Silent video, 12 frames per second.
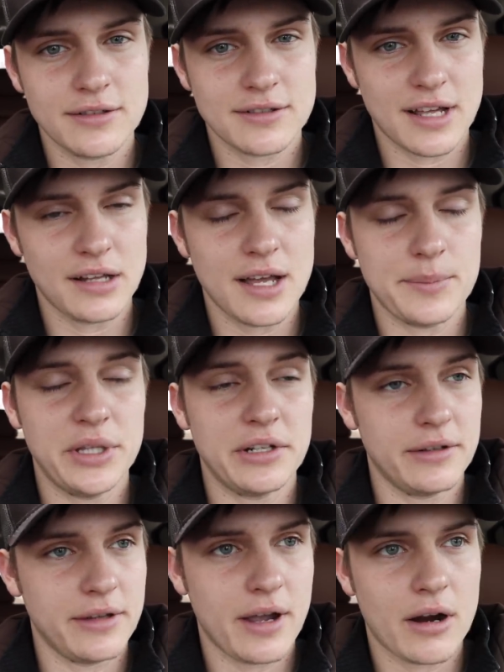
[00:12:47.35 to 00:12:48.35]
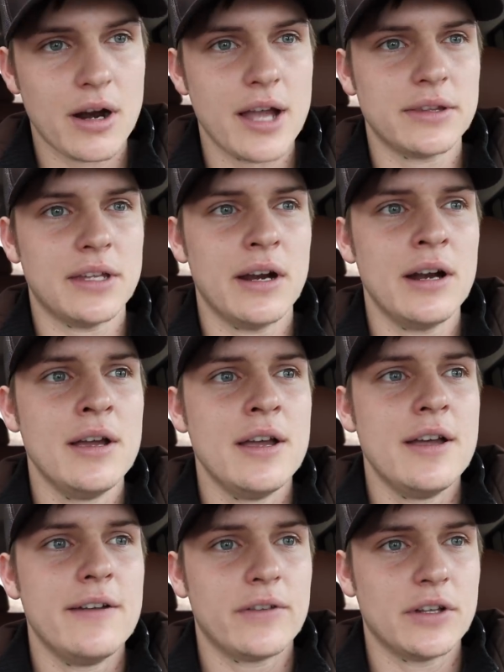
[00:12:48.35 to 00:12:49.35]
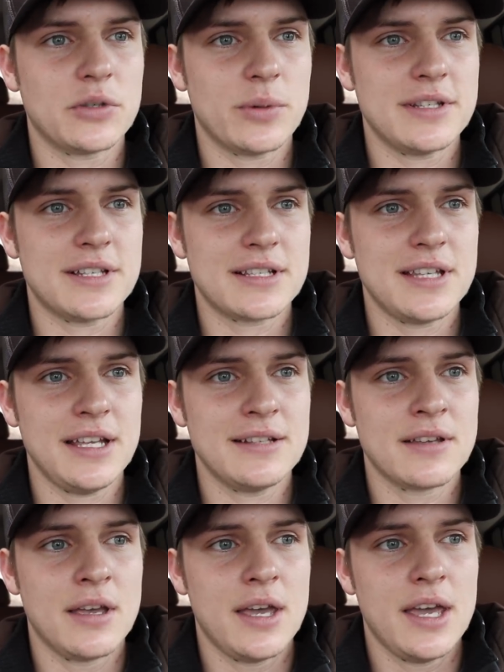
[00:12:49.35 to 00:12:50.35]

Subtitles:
There's not a lot, but they are out there for the 2016s.